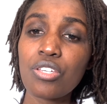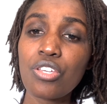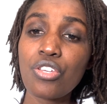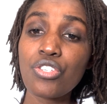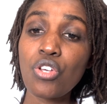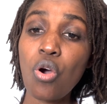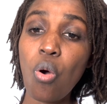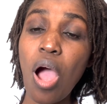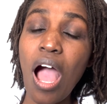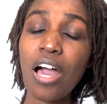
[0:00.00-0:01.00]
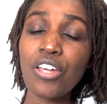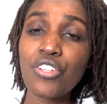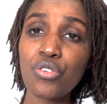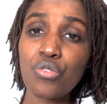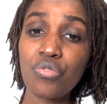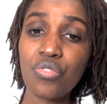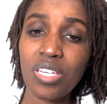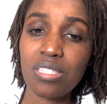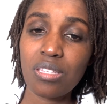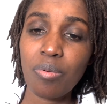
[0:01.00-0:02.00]
So how do you
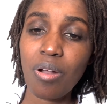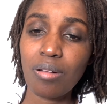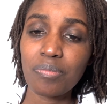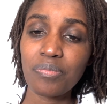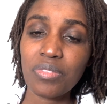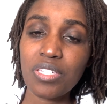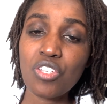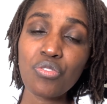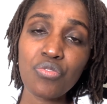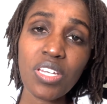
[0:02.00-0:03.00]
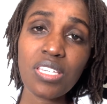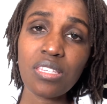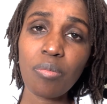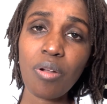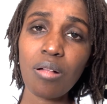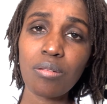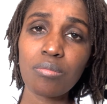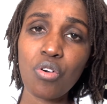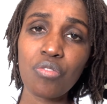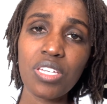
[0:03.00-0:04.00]
fix the problem? So to fix the problem,
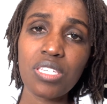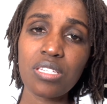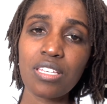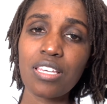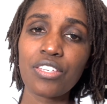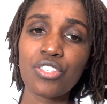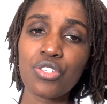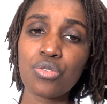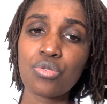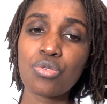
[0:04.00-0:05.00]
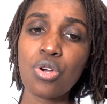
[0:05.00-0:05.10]
obviously, is to